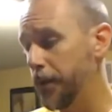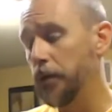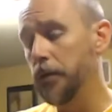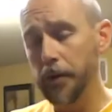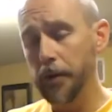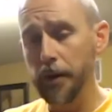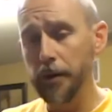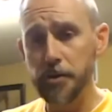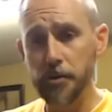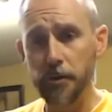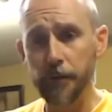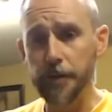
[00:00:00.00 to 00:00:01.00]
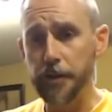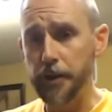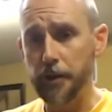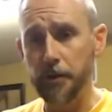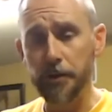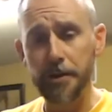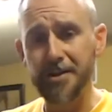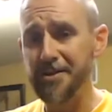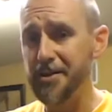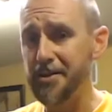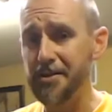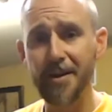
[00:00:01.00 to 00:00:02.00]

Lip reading: both on this Old Fitzgerald as